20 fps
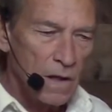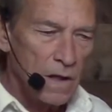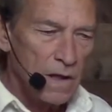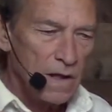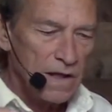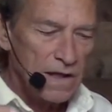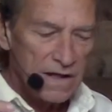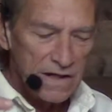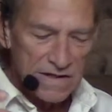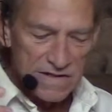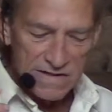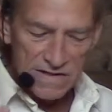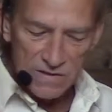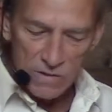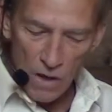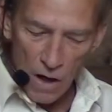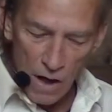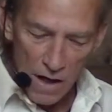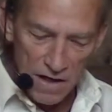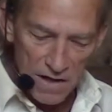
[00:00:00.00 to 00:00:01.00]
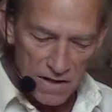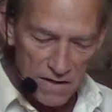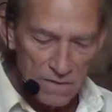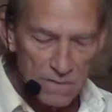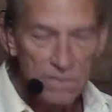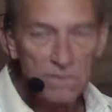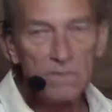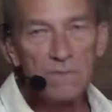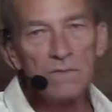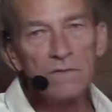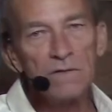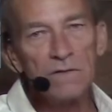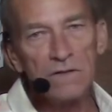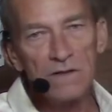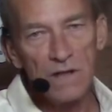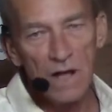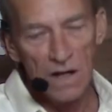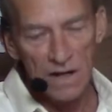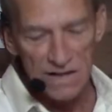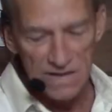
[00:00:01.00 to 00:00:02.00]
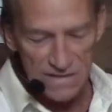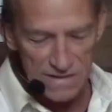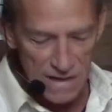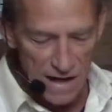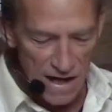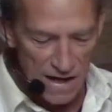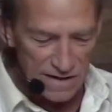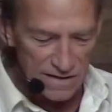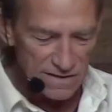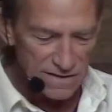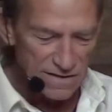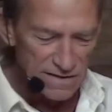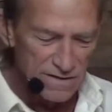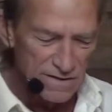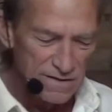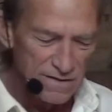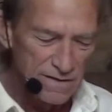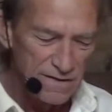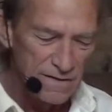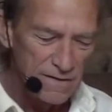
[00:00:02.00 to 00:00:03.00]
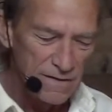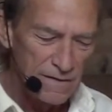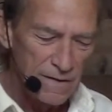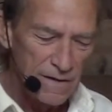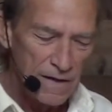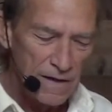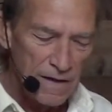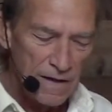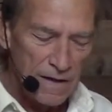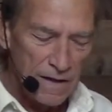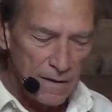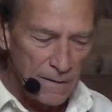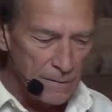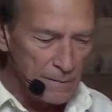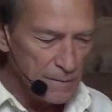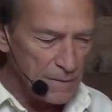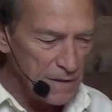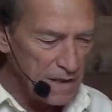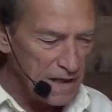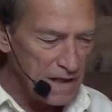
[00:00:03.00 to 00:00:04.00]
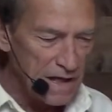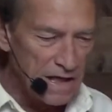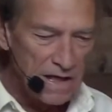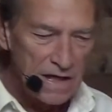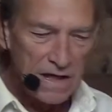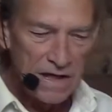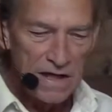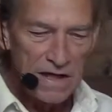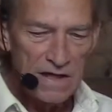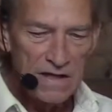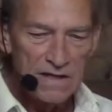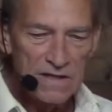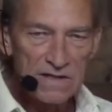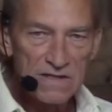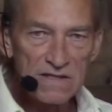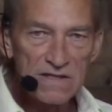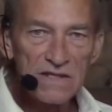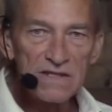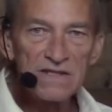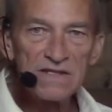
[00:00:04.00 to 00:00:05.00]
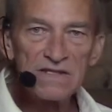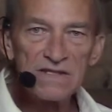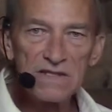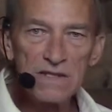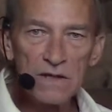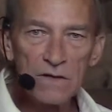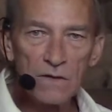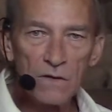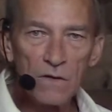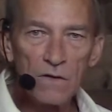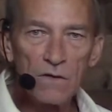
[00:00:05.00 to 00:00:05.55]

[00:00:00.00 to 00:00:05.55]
Yin is dark, Yang is light. Yin is still,